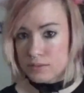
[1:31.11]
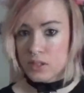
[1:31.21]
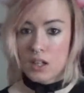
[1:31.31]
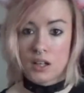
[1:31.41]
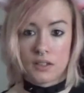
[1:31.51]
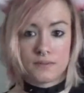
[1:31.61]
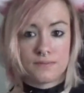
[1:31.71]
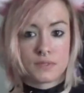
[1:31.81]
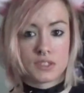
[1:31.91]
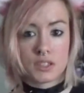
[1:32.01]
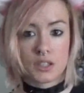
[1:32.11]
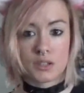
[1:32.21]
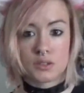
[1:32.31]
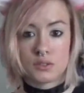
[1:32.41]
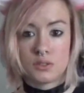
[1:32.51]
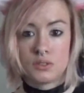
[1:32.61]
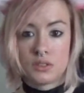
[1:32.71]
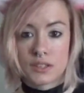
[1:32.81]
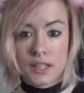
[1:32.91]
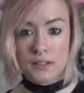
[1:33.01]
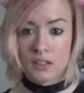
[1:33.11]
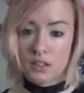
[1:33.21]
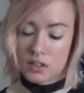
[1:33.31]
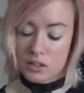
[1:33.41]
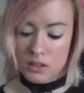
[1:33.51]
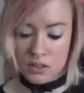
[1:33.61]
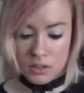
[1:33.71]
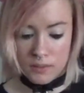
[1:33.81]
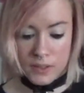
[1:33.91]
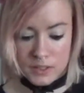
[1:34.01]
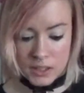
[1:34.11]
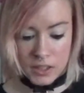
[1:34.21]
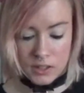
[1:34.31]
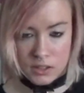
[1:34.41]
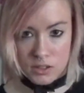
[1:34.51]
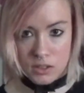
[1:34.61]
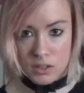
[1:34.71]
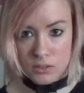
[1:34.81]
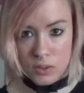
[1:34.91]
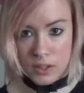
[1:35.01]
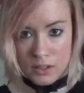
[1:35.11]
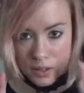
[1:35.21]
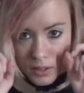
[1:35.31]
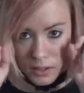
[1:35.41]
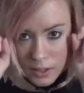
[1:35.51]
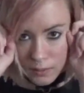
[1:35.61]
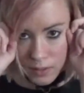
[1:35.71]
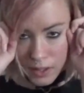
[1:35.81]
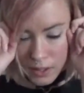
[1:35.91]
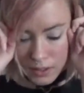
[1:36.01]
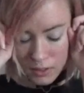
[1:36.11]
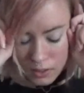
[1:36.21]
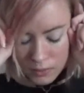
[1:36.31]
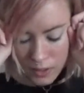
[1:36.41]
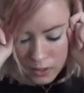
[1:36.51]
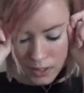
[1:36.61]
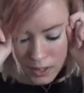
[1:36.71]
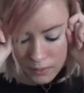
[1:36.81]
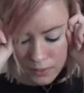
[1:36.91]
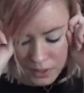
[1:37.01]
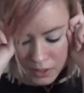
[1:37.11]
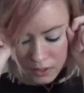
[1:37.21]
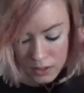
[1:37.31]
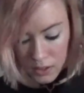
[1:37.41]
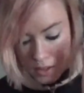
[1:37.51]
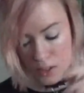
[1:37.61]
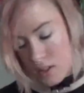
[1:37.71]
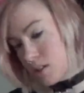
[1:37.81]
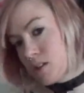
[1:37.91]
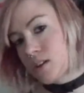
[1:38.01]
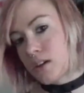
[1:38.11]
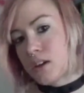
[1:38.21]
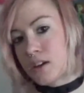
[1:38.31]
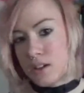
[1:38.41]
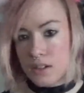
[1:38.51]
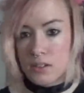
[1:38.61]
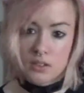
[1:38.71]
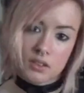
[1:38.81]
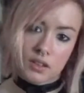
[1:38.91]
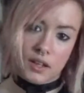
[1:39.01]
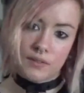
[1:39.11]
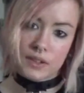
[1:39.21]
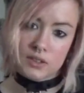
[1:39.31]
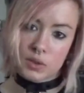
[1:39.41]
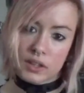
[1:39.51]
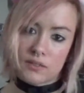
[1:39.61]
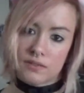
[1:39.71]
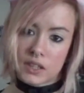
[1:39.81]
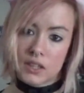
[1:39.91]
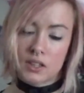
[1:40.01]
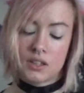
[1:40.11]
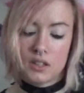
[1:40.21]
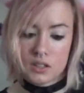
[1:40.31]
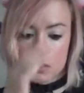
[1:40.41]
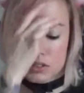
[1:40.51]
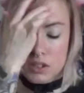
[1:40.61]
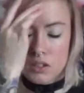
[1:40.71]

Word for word: Um, so again, amazing ears on wire headband or metal headband, and the headband's quite comfy, so